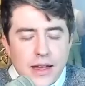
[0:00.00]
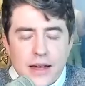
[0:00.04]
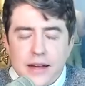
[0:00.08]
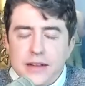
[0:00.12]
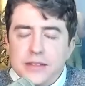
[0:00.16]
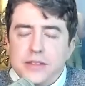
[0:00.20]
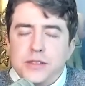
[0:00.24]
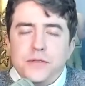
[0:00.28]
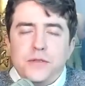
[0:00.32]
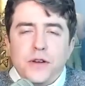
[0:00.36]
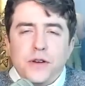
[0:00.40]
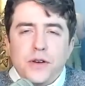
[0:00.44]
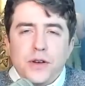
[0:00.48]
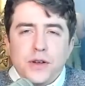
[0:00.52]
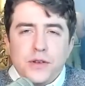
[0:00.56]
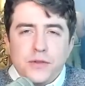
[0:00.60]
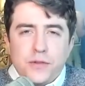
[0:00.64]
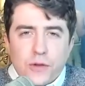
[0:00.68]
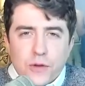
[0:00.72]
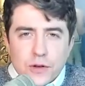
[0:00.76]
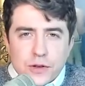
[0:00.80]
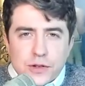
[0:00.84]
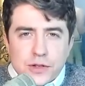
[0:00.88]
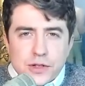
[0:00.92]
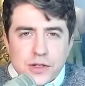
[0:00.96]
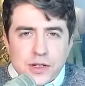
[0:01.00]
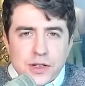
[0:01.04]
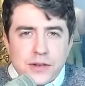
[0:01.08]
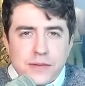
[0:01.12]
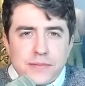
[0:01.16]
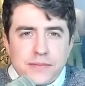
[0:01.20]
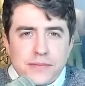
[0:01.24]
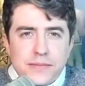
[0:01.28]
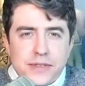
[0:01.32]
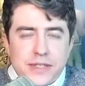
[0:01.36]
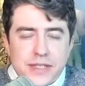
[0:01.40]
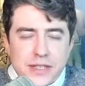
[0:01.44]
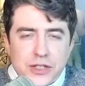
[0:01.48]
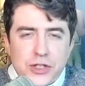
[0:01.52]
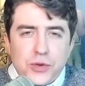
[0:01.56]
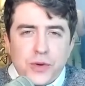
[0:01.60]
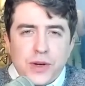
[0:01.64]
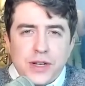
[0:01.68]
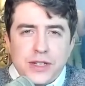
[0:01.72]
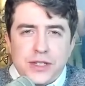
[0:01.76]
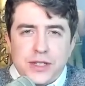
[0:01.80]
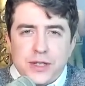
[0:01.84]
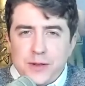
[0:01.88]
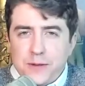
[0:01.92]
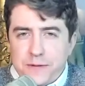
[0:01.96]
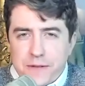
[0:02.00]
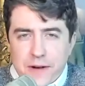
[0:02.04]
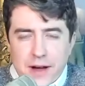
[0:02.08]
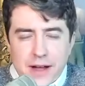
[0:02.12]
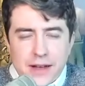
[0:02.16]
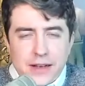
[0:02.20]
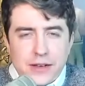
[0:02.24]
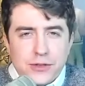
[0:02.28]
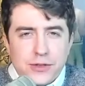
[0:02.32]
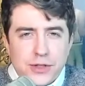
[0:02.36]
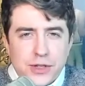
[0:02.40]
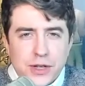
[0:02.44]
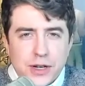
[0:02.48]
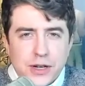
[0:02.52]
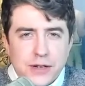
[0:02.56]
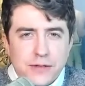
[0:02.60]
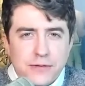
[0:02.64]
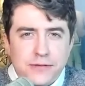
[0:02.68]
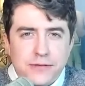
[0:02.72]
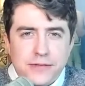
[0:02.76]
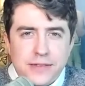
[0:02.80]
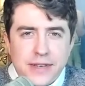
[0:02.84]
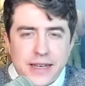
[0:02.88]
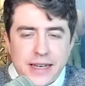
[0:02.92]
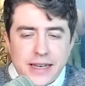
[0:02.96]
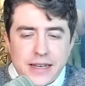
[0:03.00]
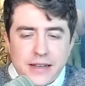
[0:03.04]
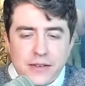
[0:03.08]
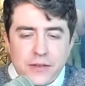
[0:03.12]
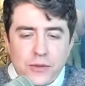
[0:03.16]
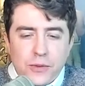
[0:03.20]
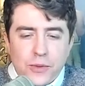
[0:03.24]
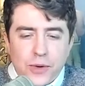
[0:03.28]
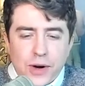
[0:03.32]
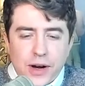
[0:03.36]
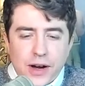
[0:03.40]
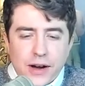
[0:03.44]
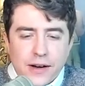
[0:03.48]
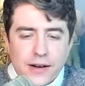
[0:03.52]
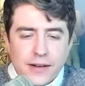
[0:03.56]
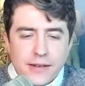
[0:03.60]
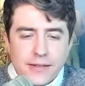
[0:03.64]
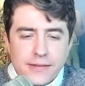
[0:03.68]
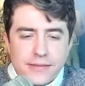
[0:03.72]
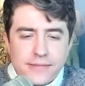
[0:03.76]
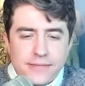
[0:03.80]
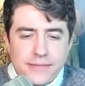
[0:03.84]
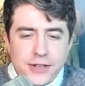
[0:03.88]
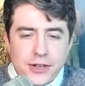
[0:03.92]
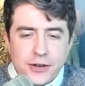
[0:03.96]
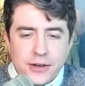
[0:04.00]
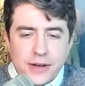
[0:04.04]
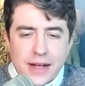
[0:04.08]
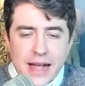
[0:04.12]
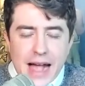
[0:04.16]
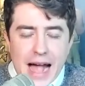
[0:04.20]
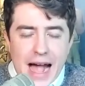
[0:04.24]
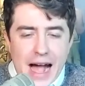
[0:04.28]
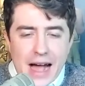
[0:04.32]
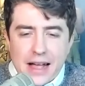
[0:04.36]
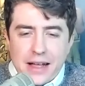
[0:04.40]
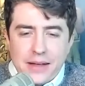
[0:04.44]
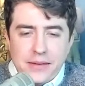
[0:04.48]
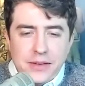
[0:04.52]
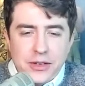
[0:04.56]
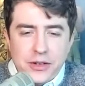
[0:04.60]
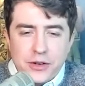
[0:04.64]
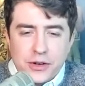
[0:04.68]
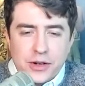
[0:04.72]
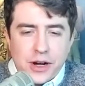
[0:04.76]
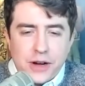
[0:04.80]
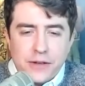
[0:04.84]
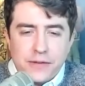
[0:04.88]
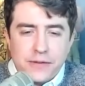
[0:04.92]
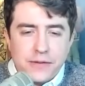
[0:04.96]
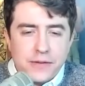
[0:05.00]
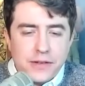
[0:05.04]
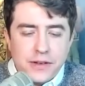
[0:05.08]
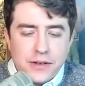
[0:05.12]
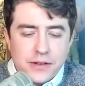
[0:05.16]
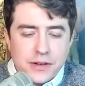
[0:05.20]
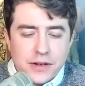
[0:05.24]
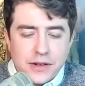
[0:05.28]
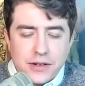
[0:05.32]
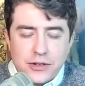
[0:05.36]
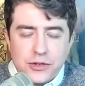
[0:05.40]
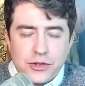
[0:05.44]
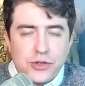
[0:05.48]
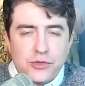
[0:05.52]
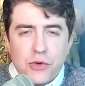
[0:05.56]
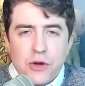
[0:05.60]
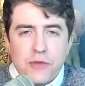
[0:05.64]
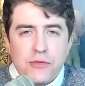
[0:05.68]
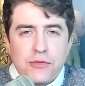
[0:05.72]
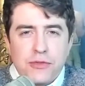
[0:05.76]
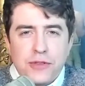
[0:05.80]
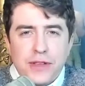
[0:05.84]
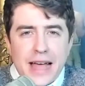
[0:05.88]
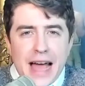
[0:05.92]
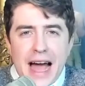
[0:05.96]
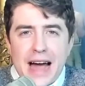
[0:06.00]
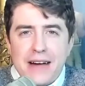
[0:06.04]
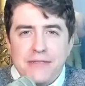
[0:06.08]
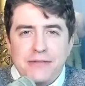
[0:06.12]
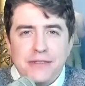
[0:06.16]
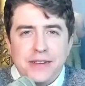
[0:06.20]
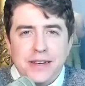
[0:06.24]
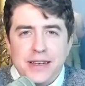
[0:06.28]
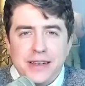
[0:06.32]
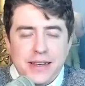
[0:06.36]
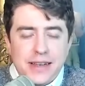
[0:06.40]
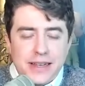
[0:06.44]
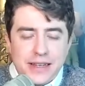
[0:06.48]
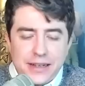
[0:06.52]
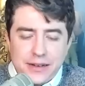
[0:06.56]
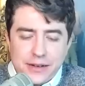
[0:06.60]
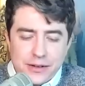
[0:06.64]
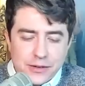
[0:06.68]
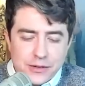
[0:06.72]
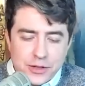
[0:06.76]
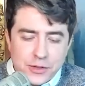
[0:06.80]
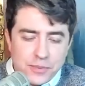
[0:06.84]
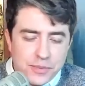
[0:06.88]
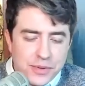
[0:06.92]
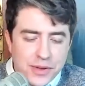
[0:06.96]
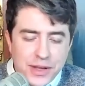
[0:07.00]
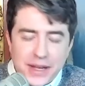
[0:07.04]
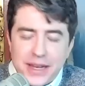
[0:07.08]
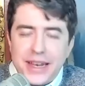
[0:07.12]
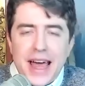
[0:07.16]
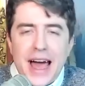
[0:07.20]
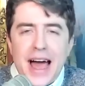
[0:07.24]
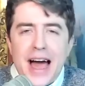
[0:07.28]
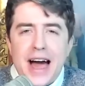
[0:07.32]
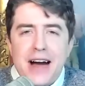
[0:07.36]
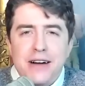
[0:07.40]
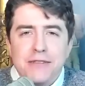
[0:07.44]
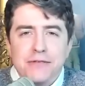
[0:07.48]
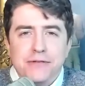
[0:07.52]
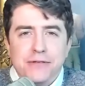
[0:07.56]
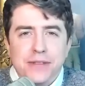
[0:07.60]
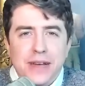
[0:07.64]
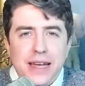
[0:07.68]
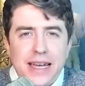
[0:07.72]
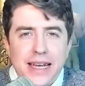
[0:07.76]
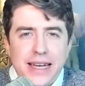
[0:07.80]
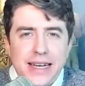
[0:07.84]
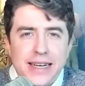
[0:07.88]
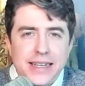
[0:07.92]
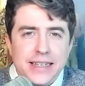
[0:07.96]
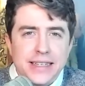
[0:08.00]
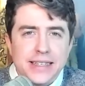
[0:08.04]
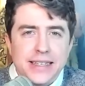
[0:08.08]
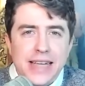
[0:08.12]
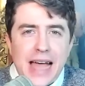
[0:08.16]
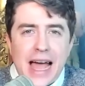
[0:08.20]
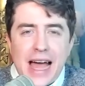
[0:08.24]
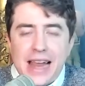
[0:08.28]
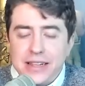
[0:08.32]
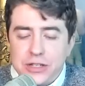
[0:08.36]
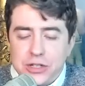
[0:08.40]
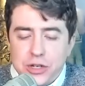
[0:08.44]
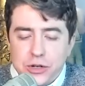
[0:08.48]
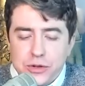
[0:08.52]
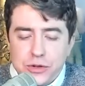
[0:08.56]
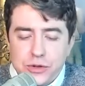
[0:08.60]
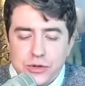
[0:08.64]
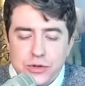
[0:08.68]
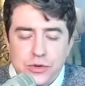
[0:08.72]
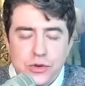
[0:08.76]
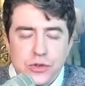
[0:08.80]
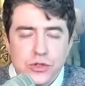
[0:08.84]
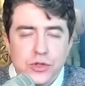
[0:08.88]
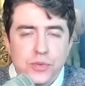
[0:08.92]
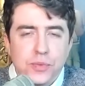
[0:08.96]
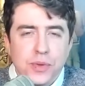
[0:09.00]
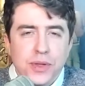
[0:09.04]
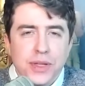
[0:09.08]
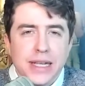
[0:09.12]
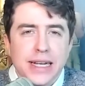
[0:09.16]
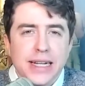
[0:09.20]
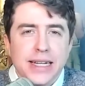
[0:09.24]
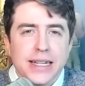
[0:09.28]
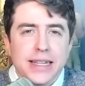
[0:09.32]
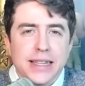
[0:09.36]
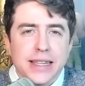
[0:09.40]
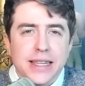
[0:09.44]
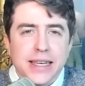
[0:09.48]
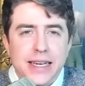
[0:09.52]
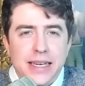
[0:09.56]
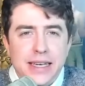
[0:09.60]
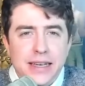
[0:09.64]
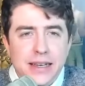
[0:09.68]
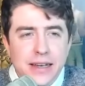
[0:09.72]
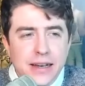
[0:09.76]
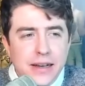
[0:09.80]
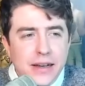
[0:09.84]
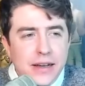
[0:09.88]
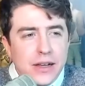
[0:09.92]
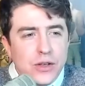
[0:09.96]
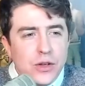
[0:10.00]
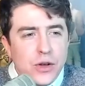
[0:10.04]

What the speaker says: Yeah, it's a very unfortunate situation to find yourself in, where your country is roughly half and split in half and at each other's throats politically.